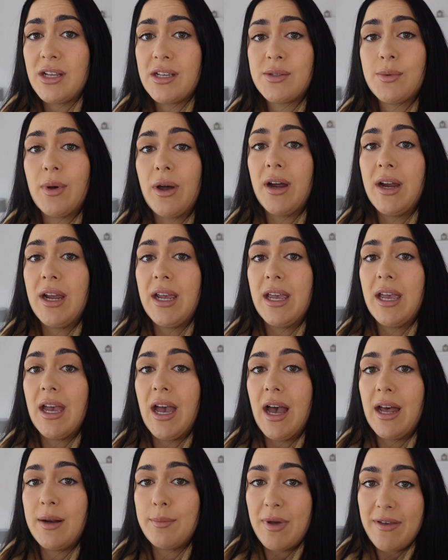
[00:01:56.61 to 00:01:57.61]
That's where I
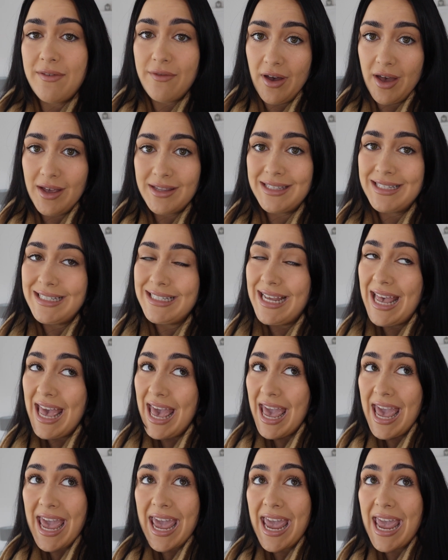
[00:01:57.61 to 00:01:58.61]
had my first
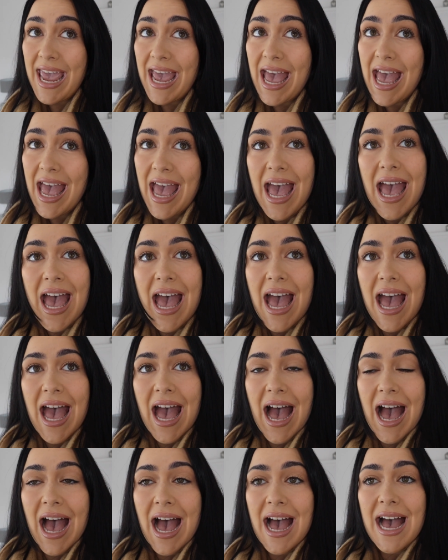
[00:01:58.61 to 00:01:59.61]
day
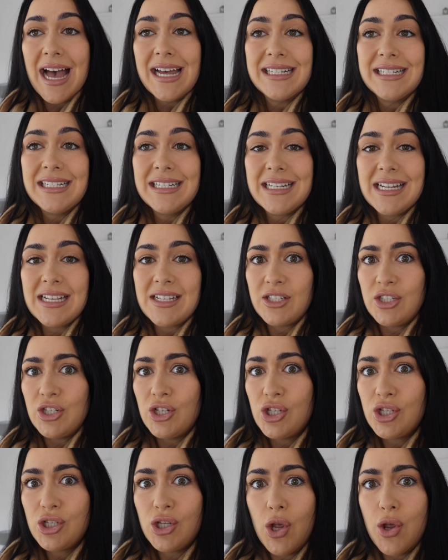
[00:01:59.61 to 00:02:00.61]
and it's
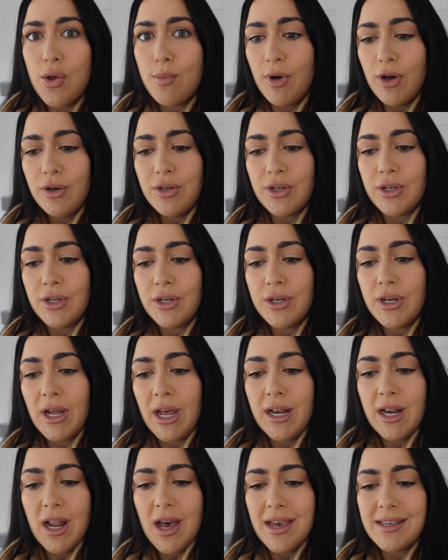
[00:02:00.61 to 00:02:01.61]
just so modern
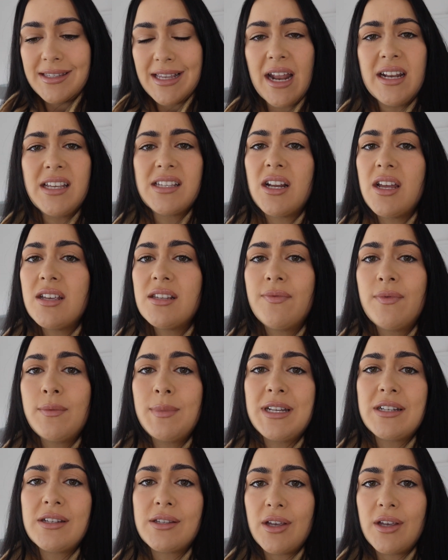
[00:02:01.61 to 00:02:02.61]
and nice. And it's nice for me to